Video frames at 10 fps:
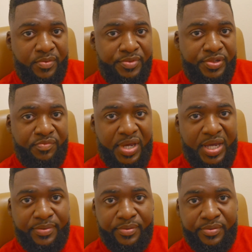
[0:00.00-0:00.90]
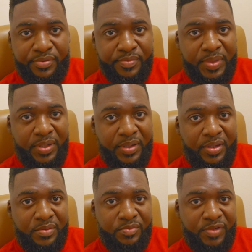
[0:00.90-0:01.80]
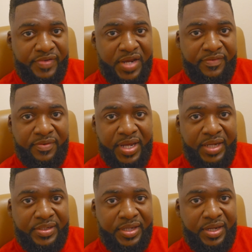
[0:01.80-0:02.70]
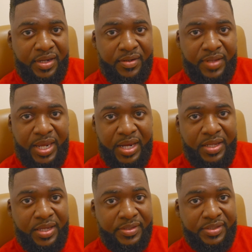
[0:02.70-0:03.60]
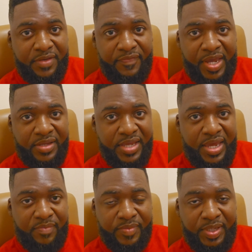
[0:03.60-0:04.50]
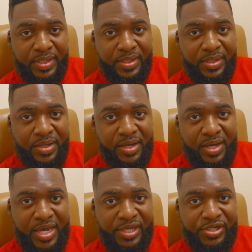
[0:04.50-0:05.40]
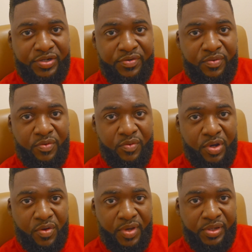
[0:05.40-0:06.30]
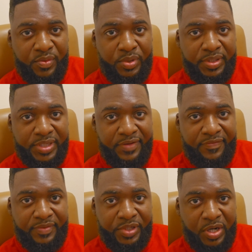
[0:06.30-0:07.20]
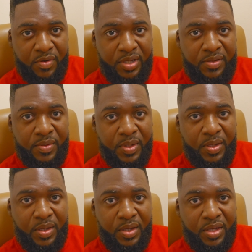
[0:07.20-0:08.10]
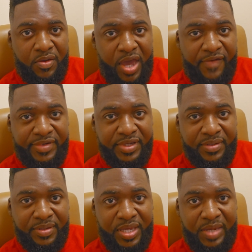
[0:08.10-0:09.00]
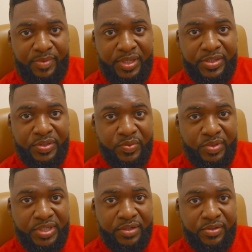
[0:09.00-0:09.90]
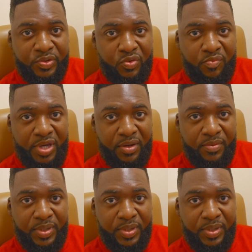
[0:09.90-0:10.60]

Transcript: 2-bathroom, built after 1980 and stuff like that. As you grow in your real estate journey, you have to keep these tools in your tool belt